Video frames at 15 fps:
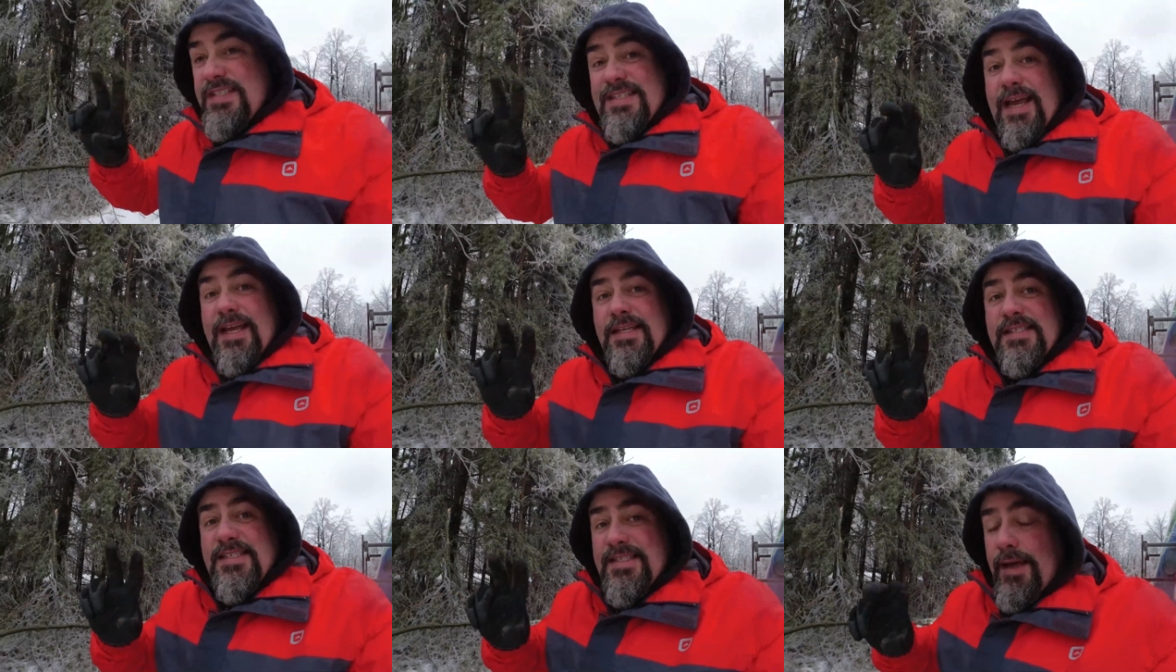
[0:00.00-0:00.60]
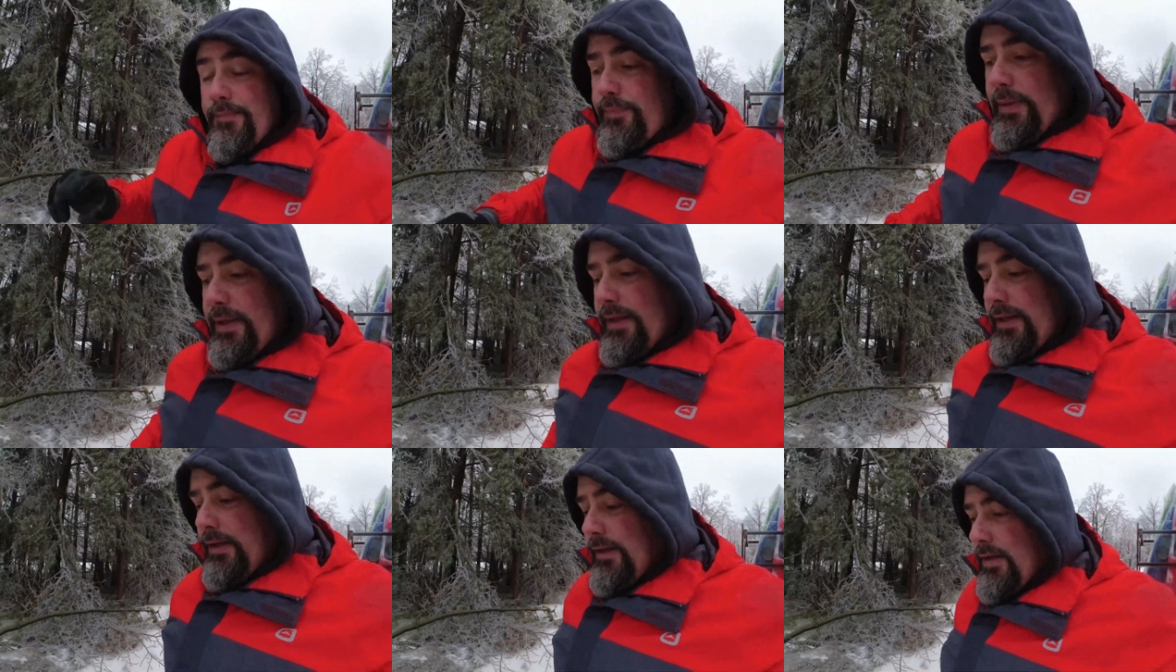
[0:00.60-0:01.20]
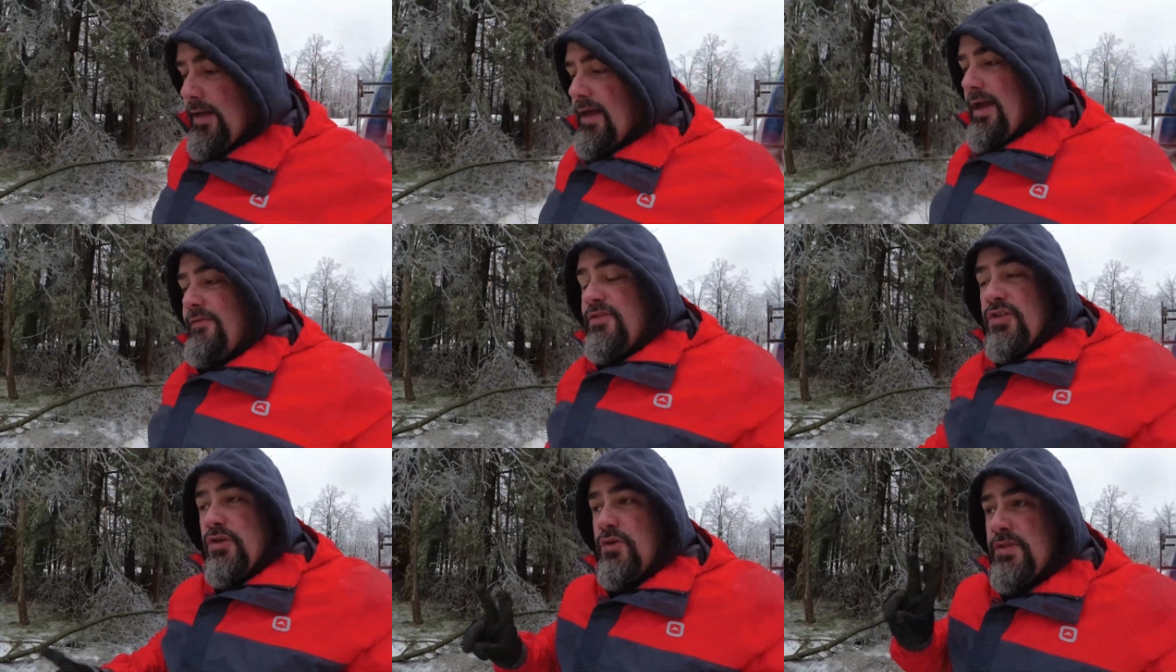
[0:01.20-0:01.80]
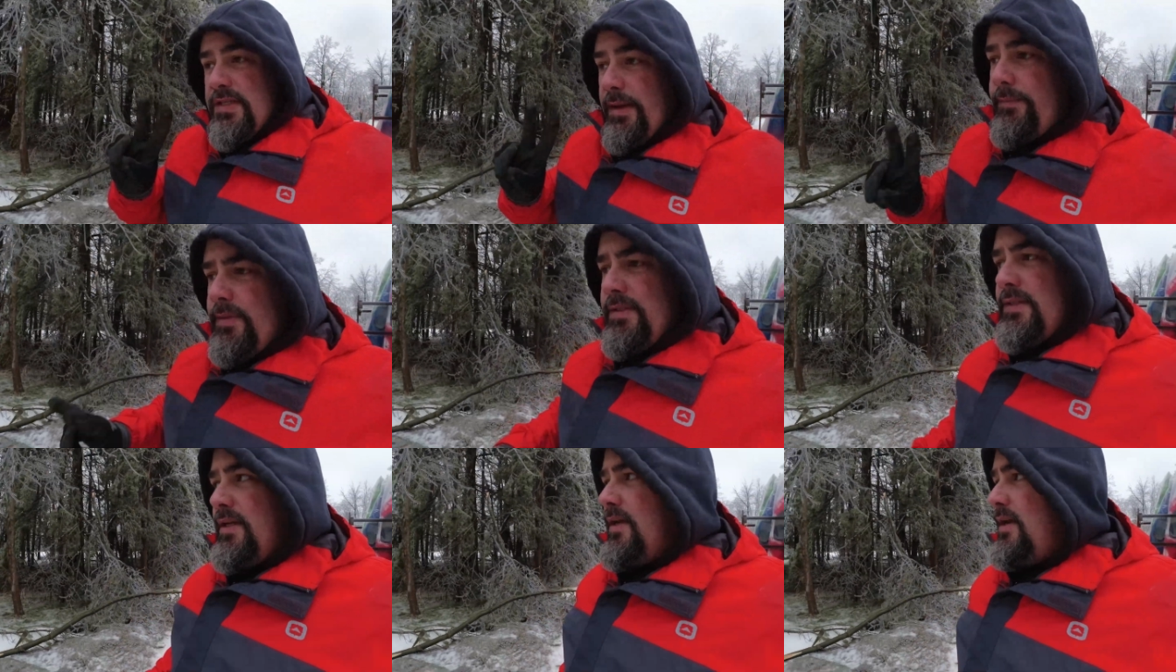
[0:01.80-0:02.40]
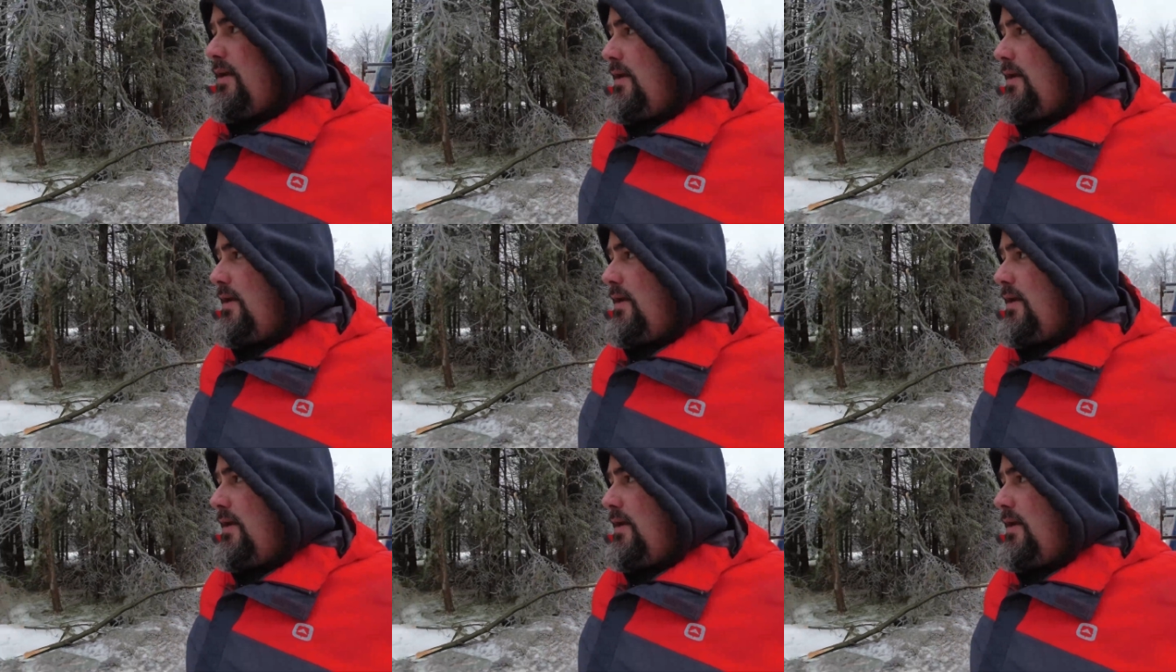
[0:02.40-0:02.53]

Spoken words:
the second sump. I have 2 sumps.